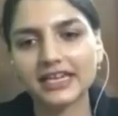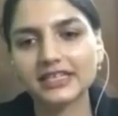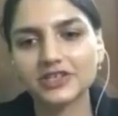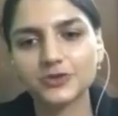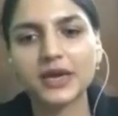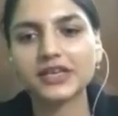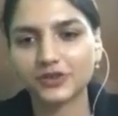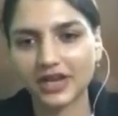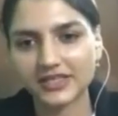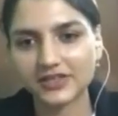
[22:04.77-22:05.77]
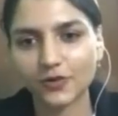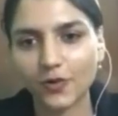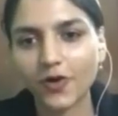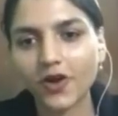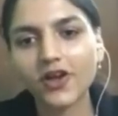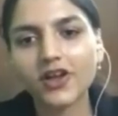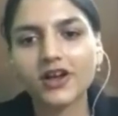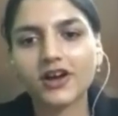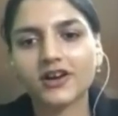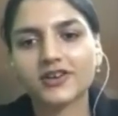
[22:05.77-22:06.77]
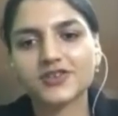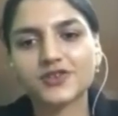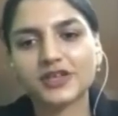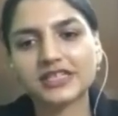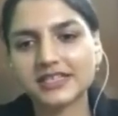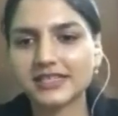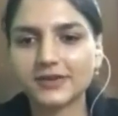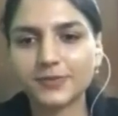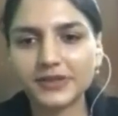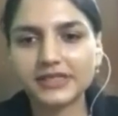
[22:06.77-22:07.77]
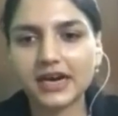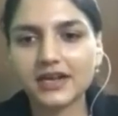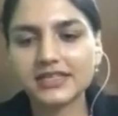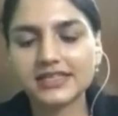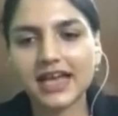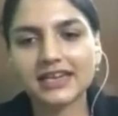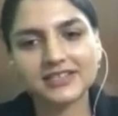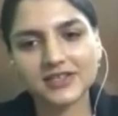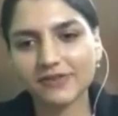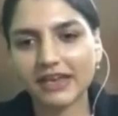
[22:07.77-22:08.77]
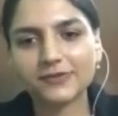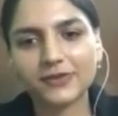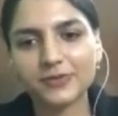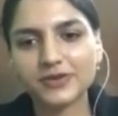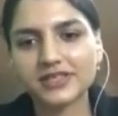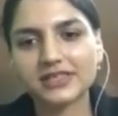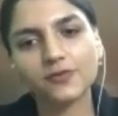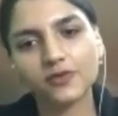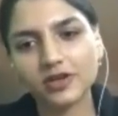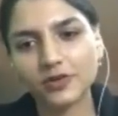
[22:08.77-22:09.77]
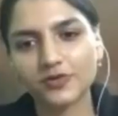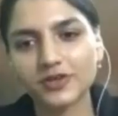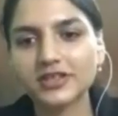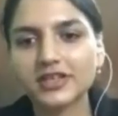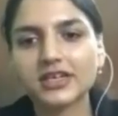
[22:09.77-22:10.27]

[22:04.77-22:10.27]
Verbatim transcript: heritage by UNESCO. So it is a serpent dance, and it is very famous the world over.